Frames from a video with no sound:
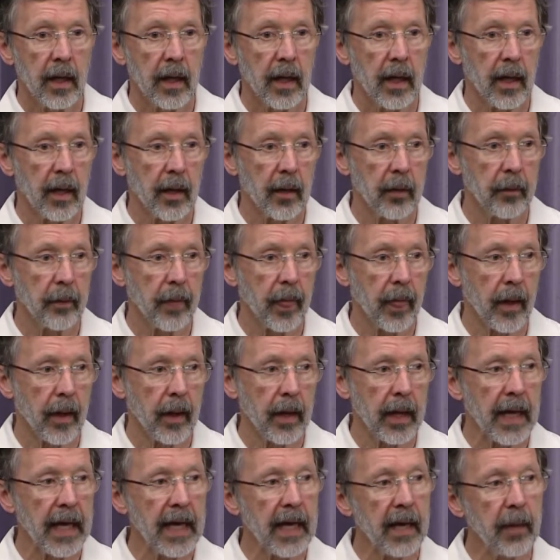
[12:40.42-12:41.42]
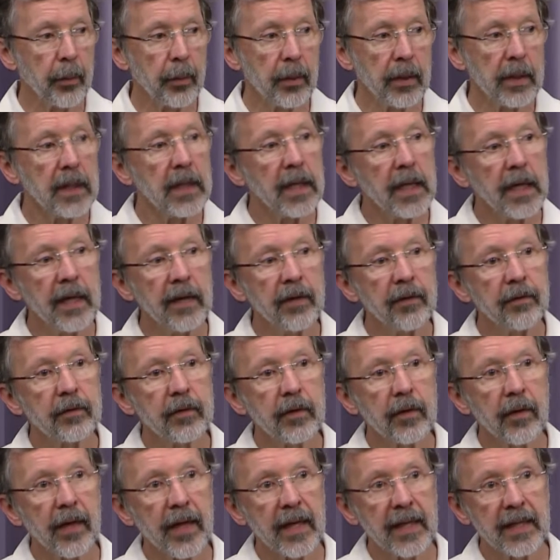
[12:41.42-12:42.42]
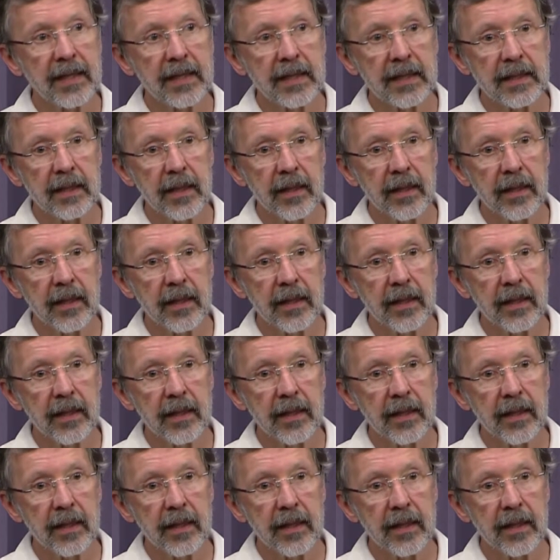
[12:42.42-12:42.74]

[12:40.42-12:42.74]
Um, he believed that